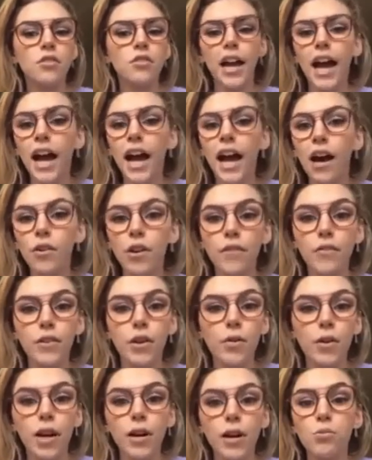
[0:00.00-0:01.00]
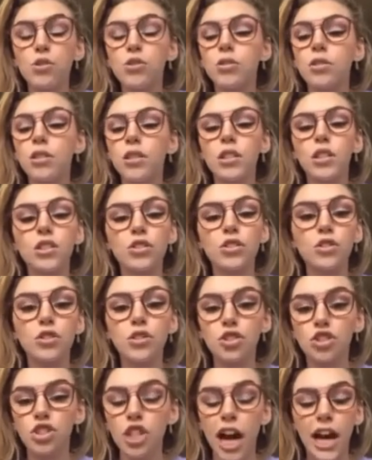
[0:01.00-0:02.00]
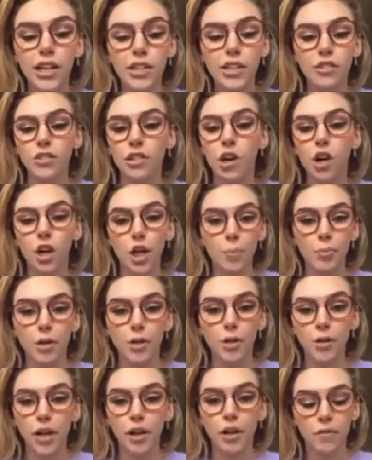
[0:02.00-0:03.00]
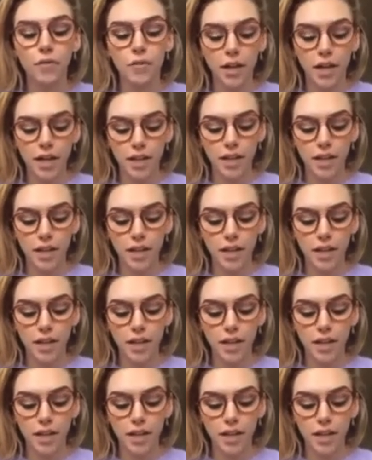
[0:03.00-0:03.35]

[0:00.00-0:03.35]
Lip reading: I was shattered, heartbroken over it.